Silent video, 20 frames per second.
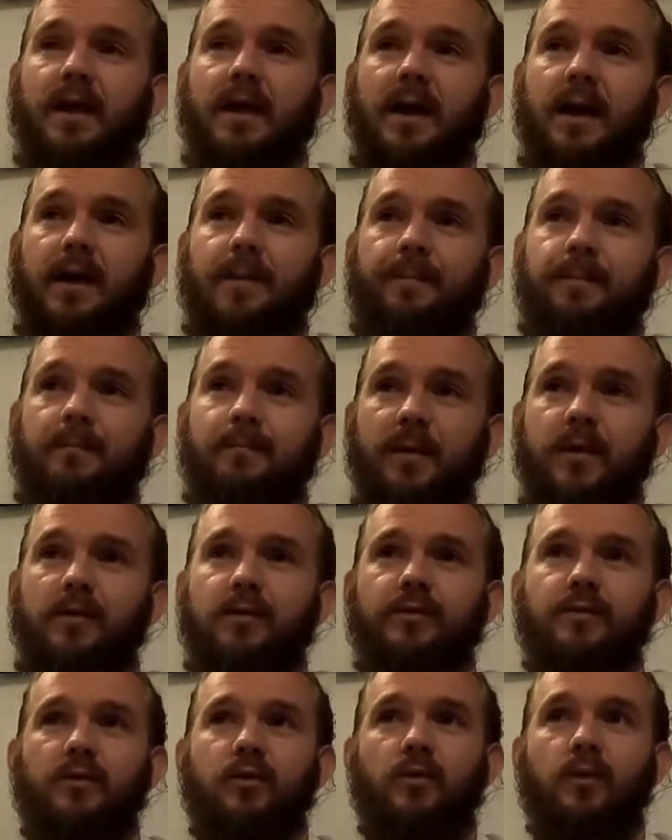Um,
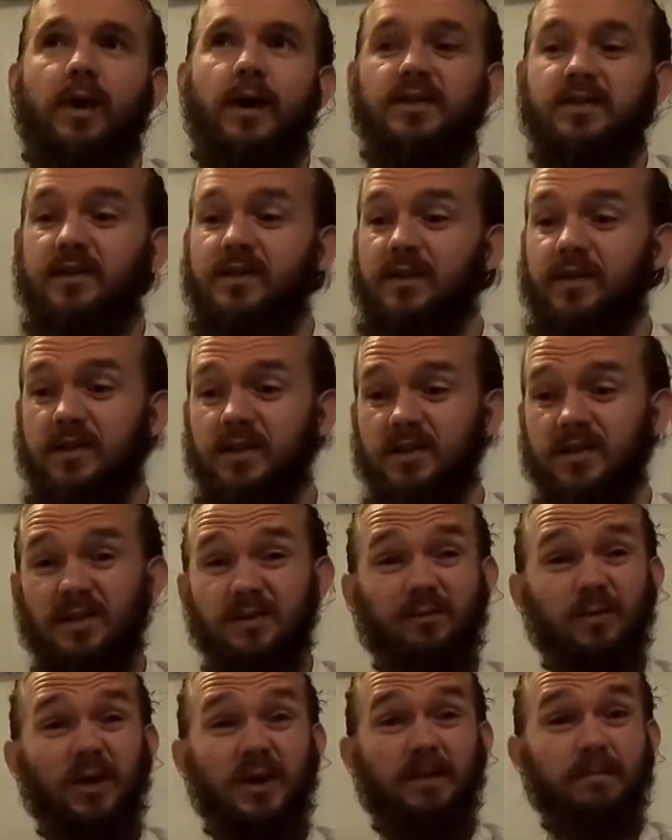mouthfeel wise, I think this is
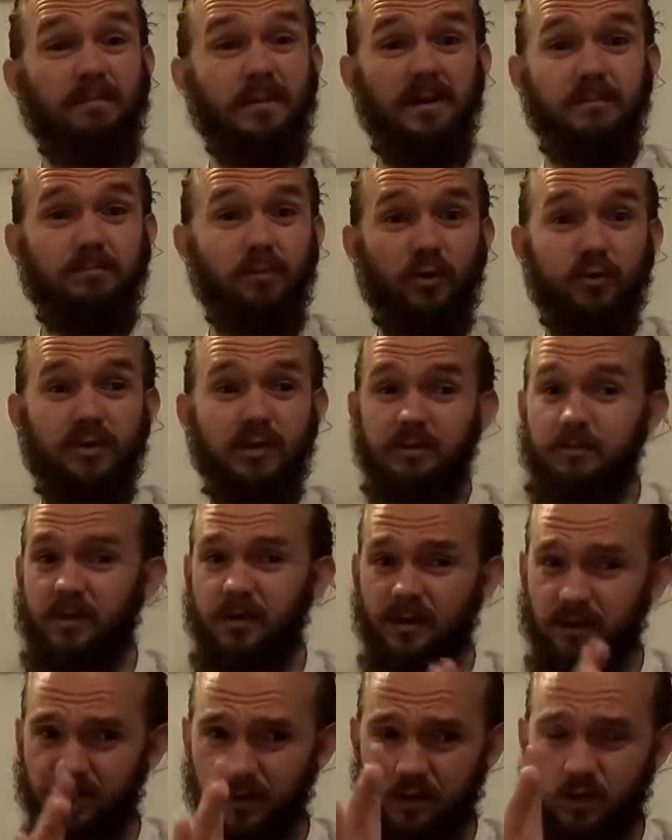a pretty mid-body
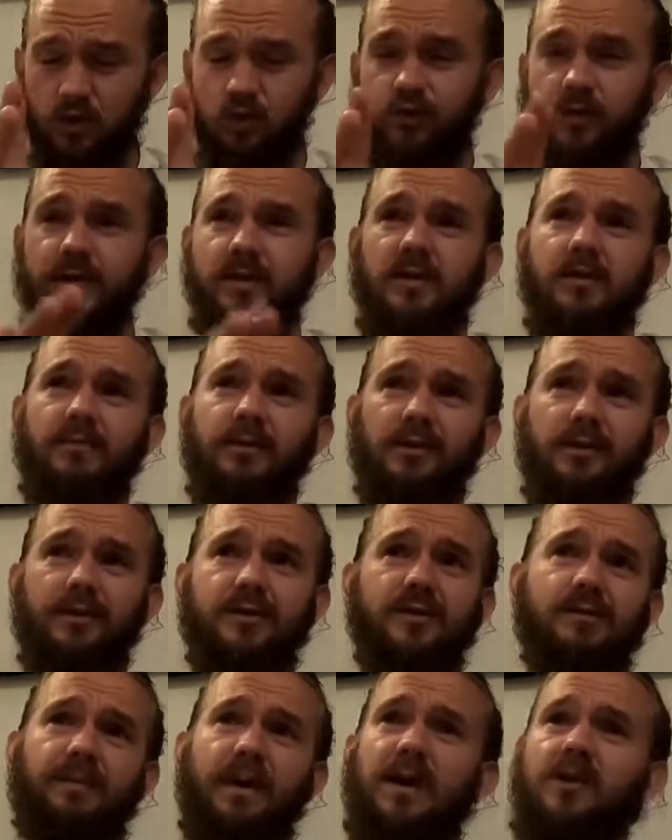beer. I think it's right in the middle
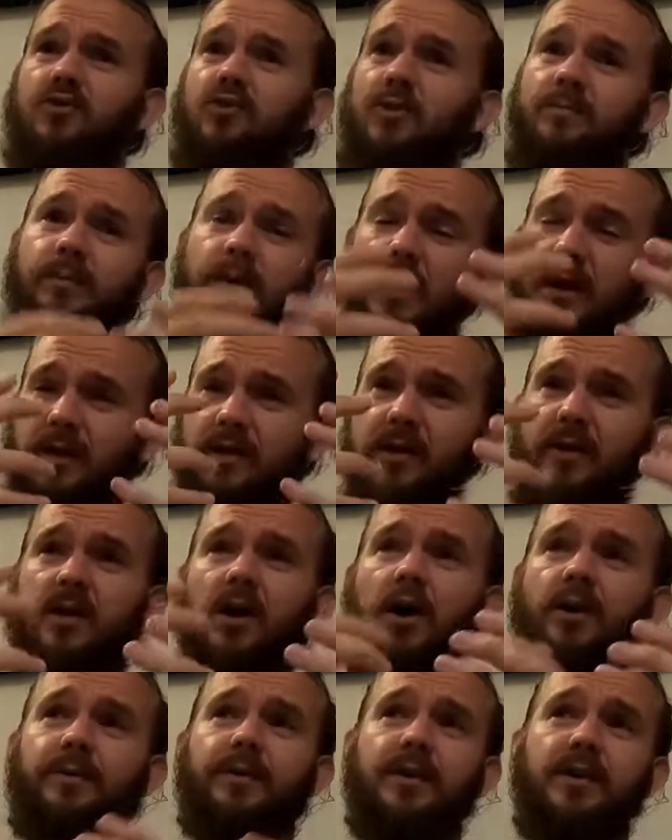of the spectrum. The
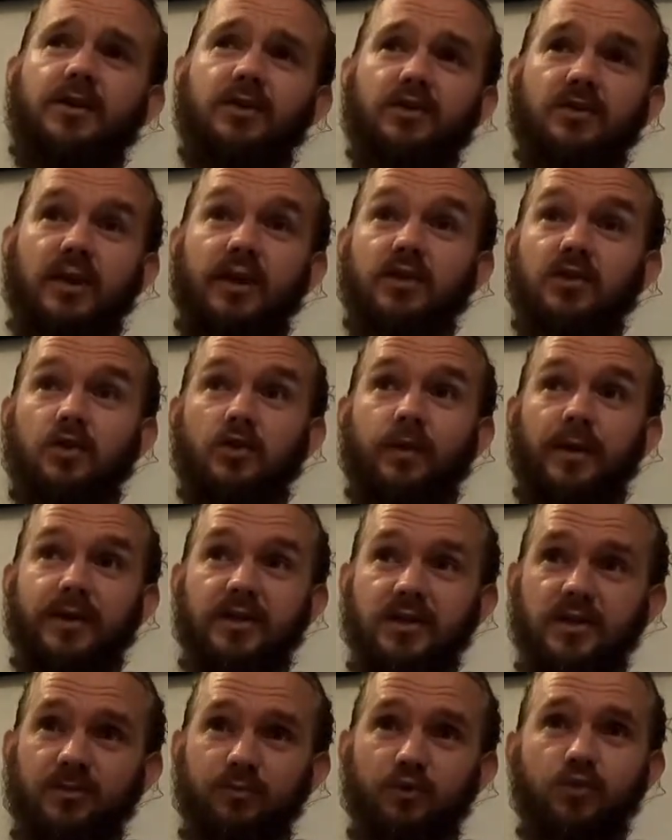carbonation is
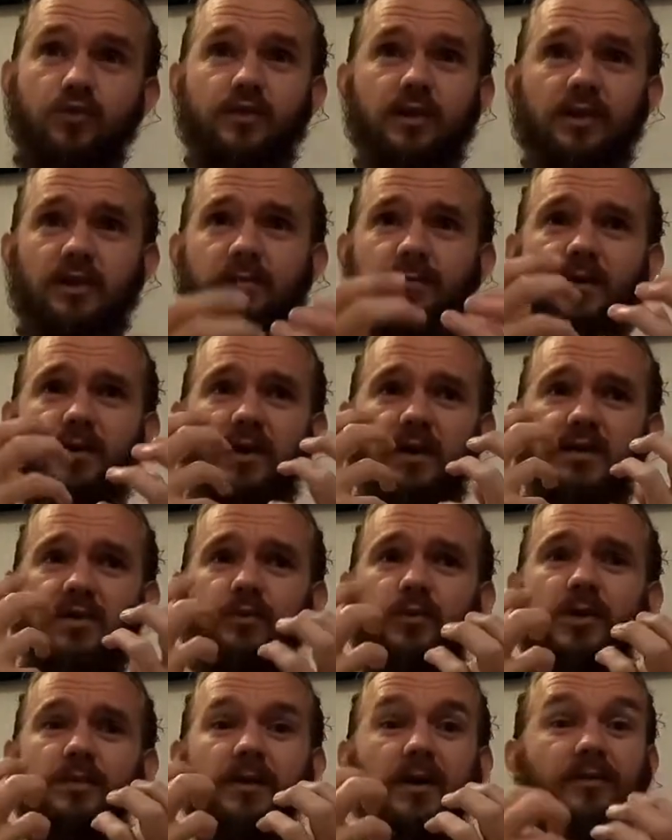quite smooth, and the beer has a
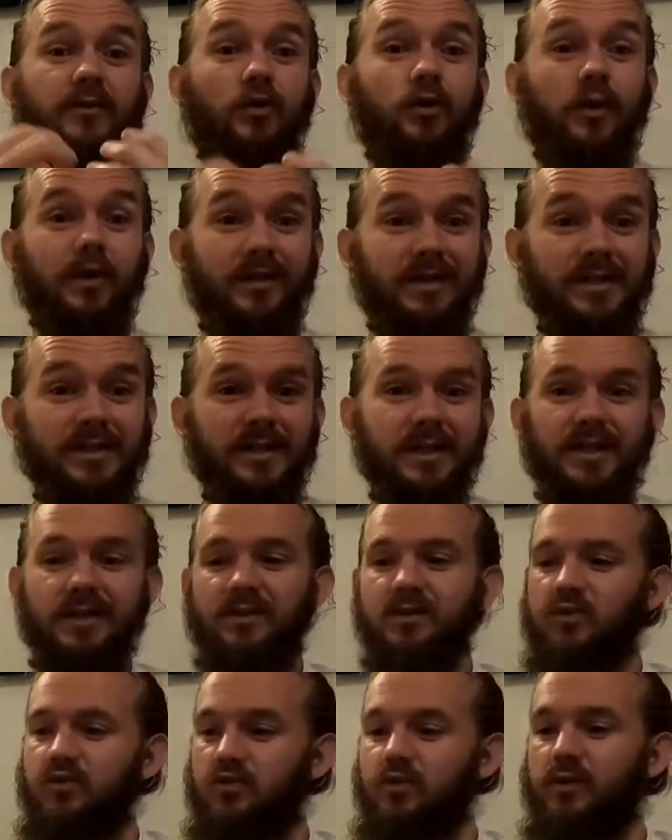wee bit of an oily
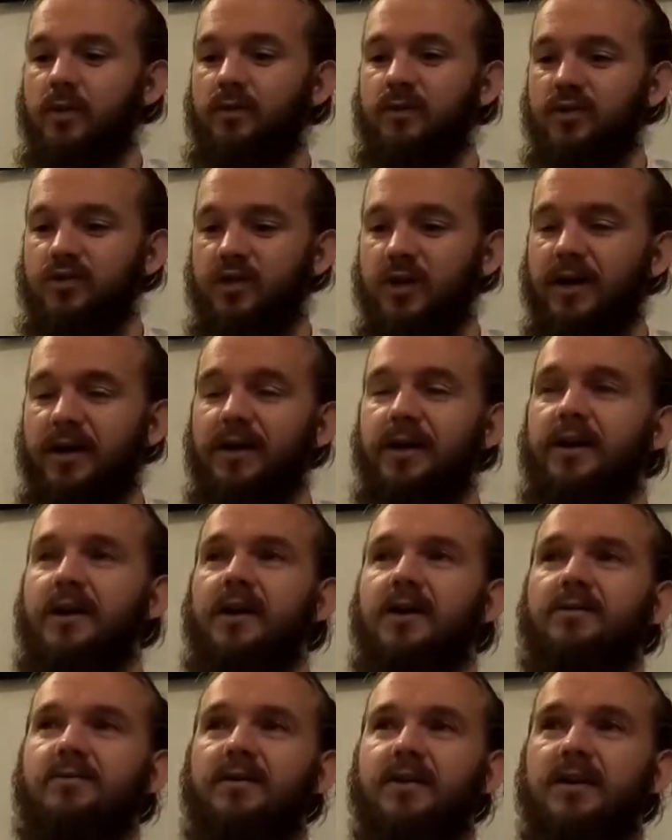slickness to it, which I
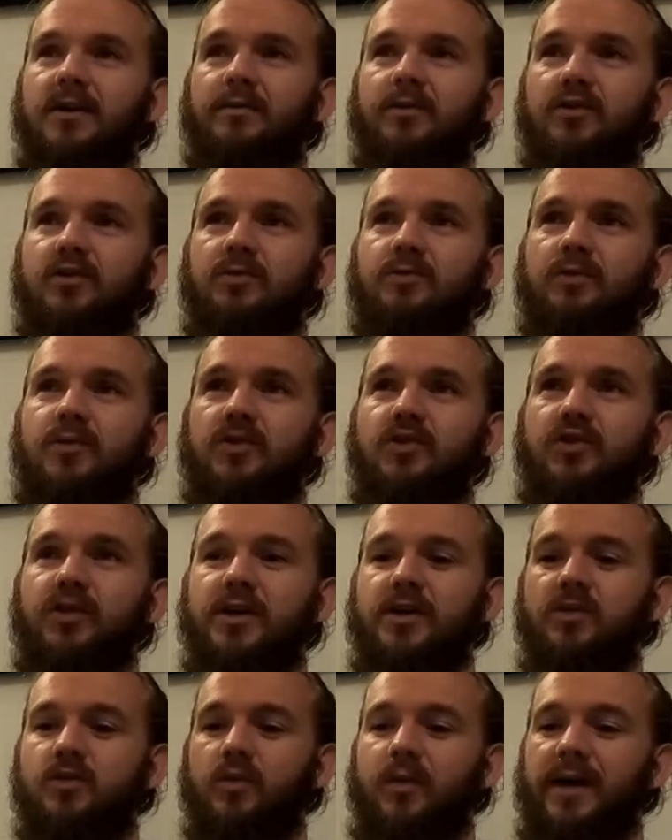very much
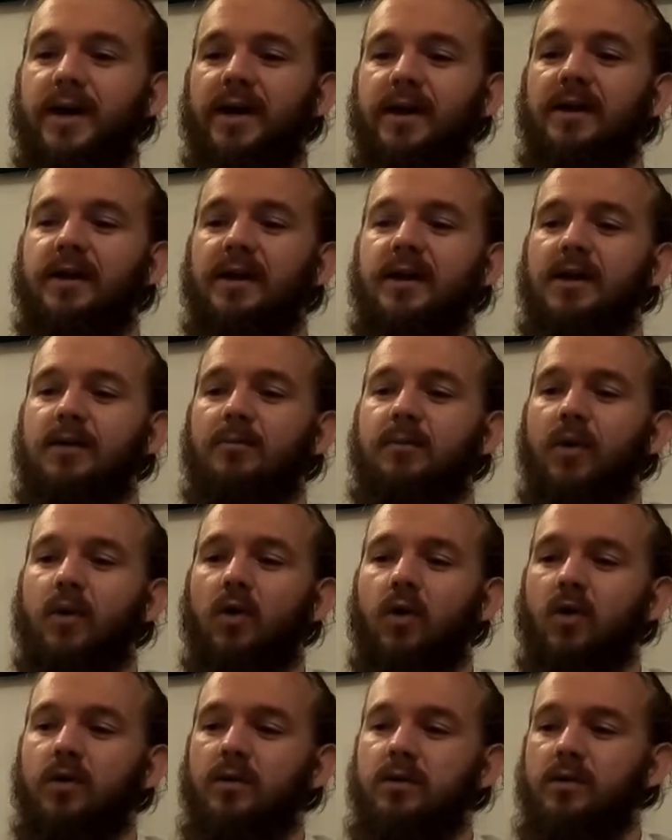appreciate as well. But
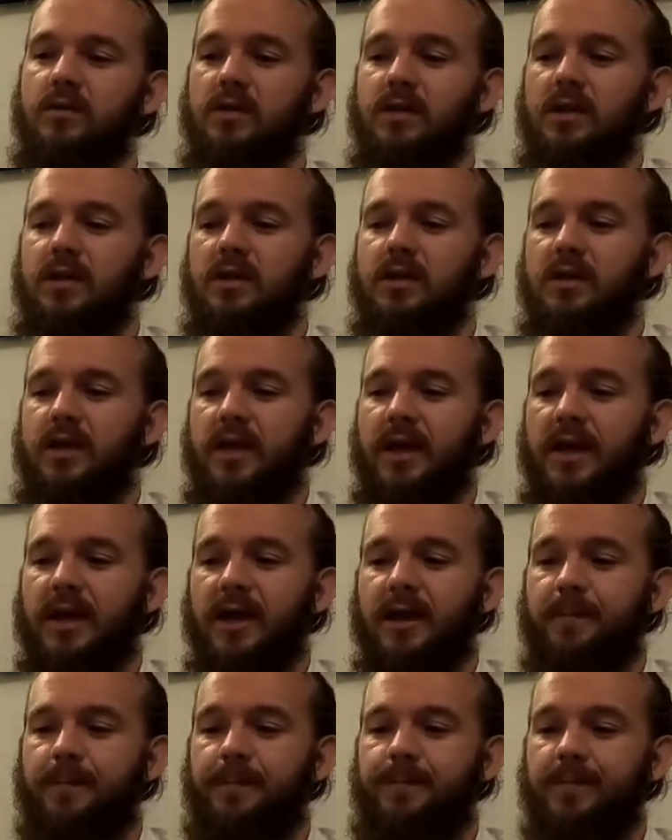on the
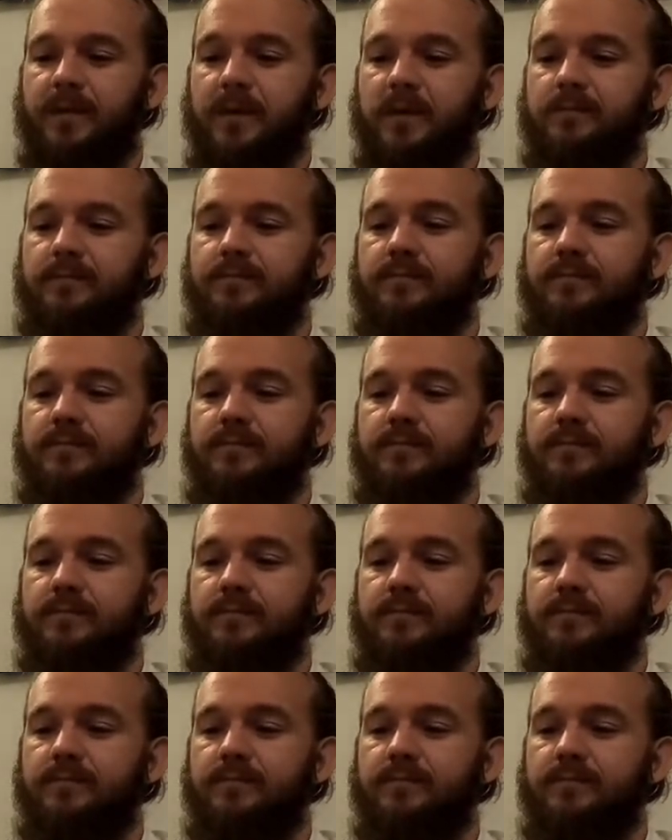um,